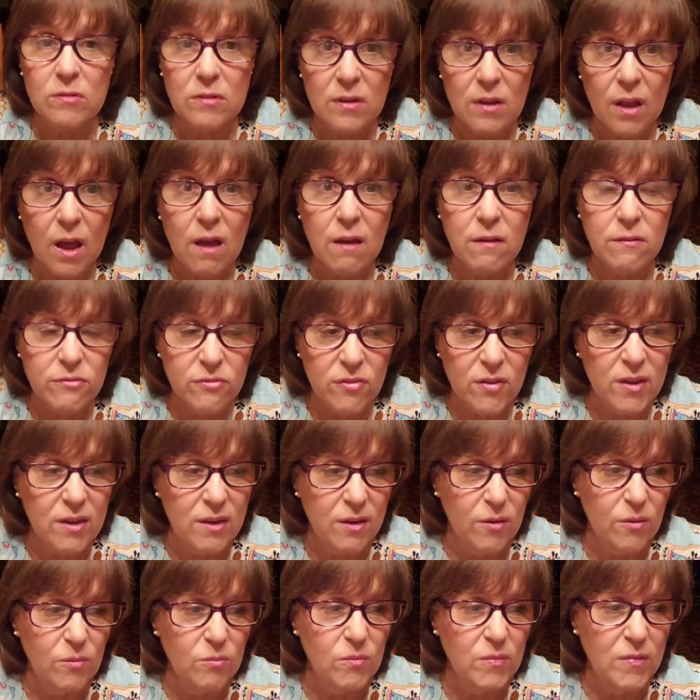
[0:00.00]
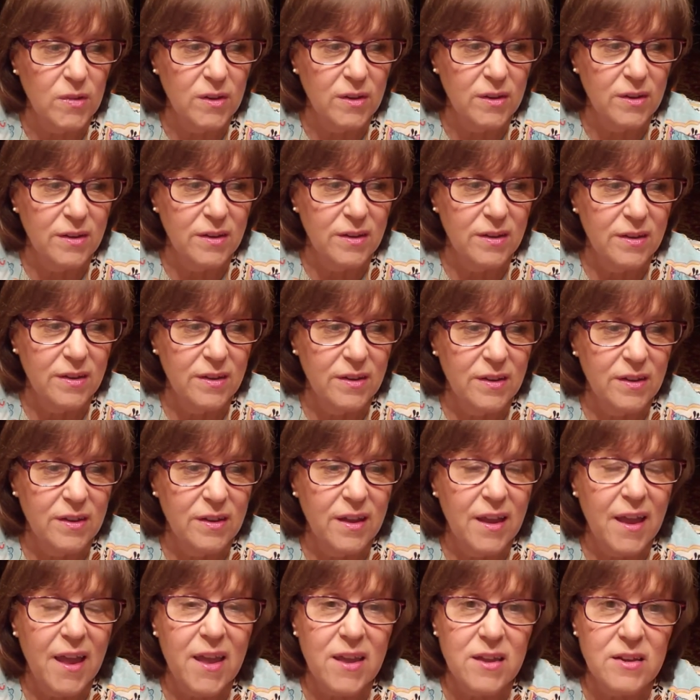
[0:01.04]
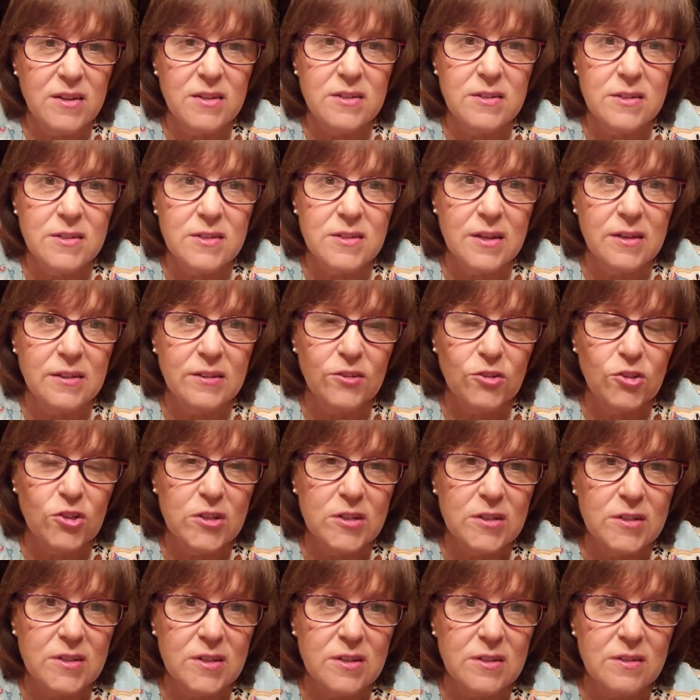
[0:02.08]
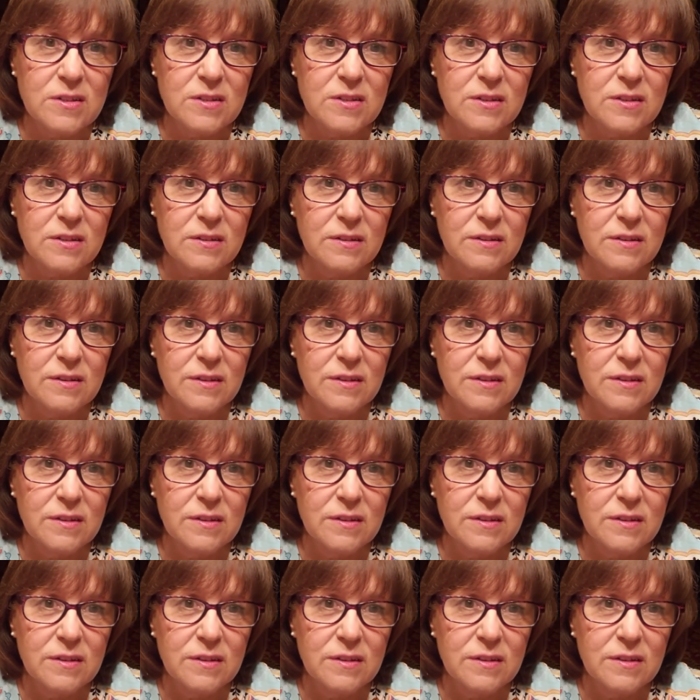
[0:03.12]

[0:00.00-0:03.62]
love him and his son Jesus.